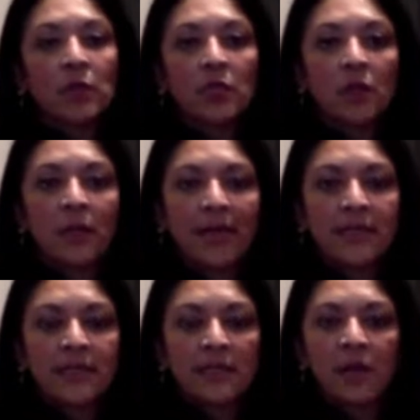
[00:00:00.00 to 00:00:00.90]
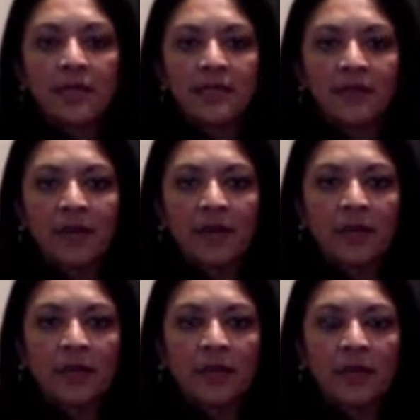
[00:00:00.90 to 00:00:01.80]
when you go back to the cost of
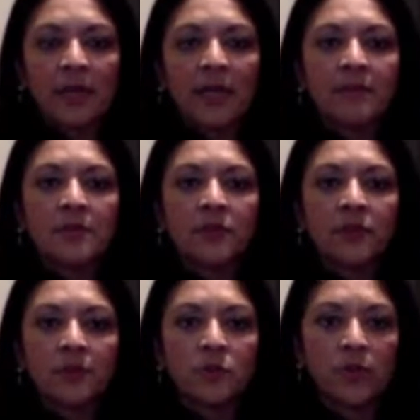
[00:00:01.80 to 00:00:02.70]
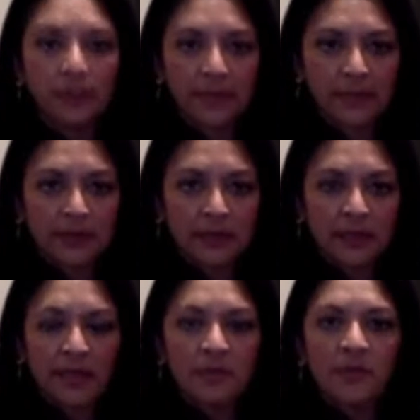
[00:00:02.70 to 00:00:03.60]
healthcare, it comes from treatment, it
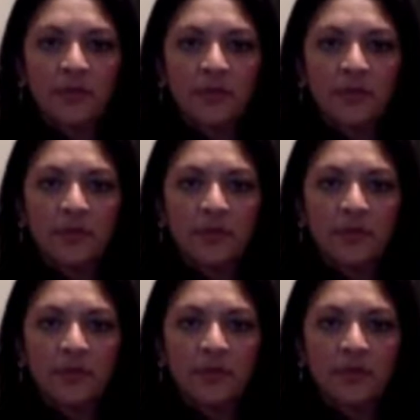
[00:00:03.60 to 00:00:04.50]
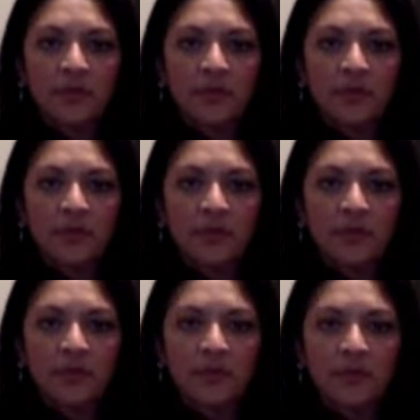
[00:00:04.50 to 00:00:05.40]
comes from medications.
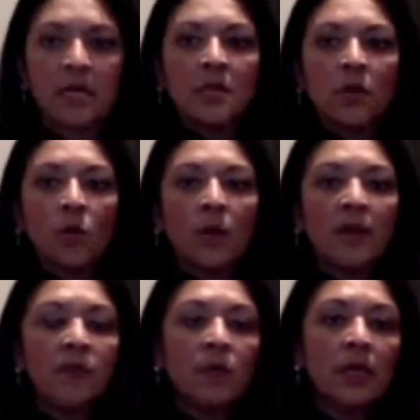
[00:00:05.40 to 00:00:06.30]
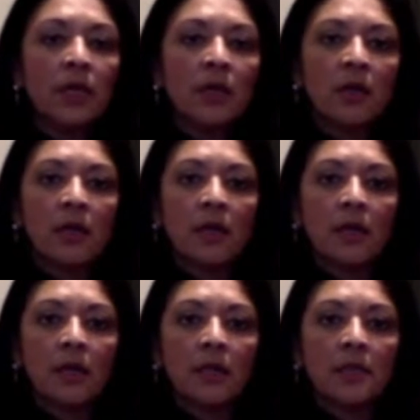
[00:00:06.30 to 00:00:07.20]
So what if we could
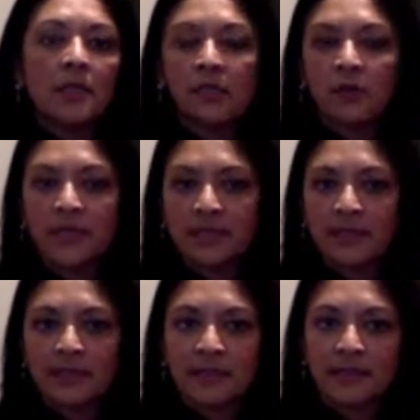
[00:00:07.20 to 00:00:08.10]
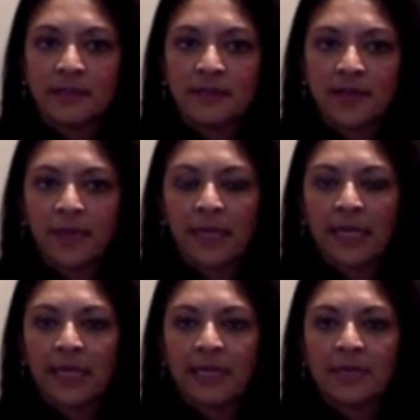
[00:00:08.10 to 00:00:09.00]
decrease the incidence of
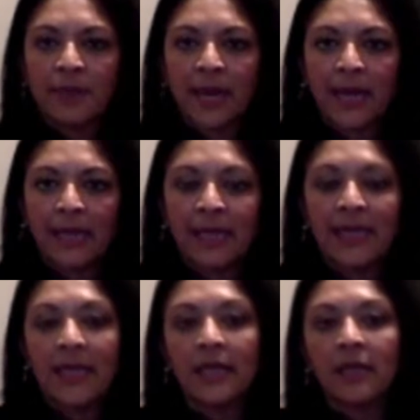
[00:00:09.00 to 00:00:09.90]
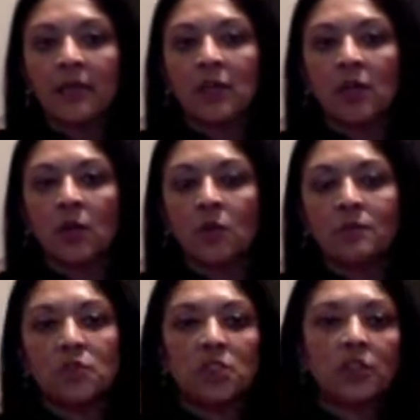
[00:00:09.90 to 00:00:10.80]
diabetes by getting,
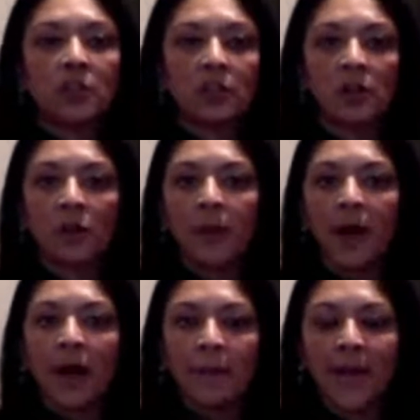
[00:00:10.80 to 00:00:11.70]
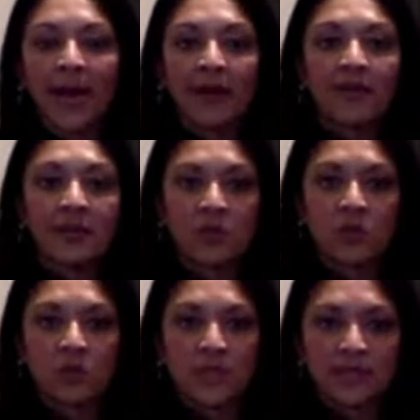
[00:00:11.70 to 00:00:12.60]
sugar or pop out of the
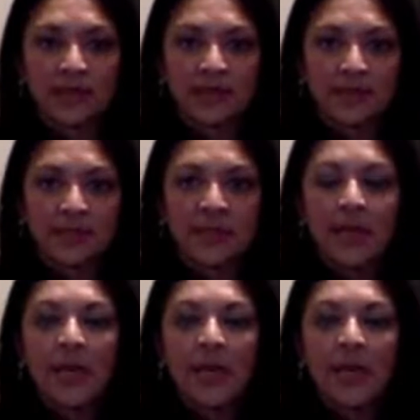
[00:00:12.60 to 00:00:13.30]
school systems.